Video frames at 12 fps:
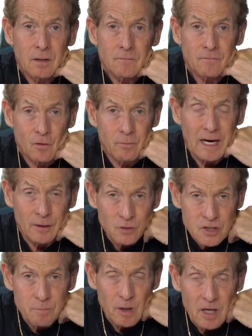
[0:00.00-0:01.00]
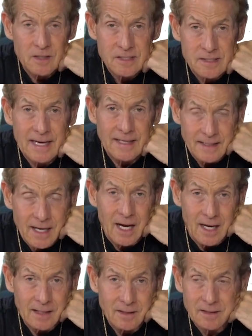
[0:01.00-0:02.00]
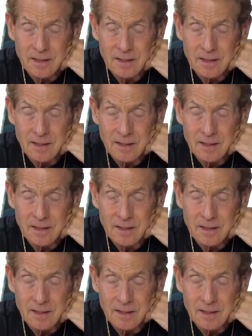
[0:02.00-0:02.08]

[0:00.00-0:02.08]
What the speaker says: for my response that night.